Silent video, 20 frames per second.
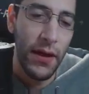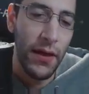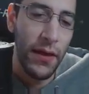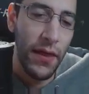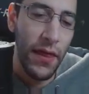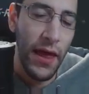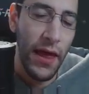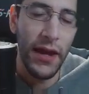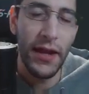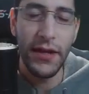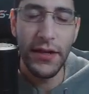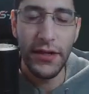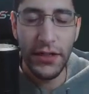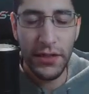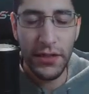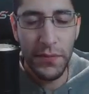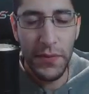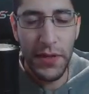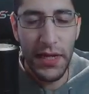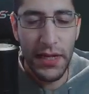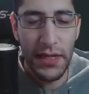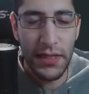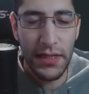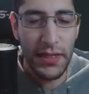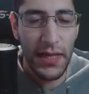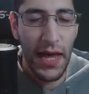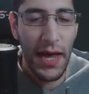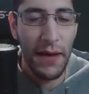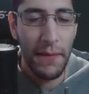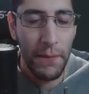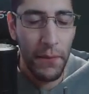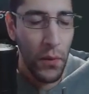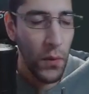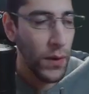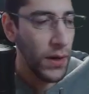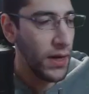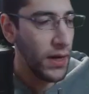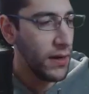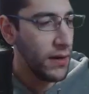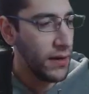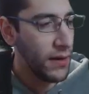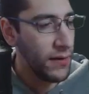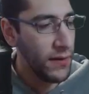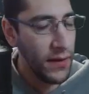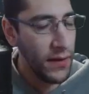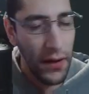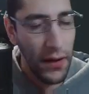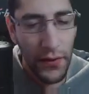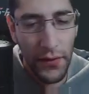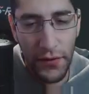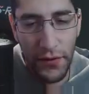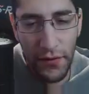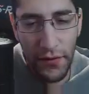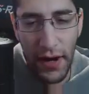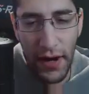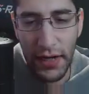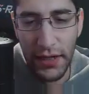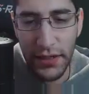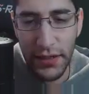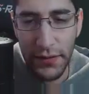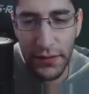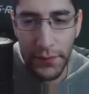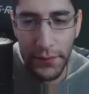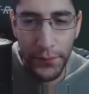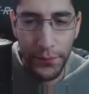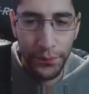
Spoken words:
then it just means that pointed in the other direction.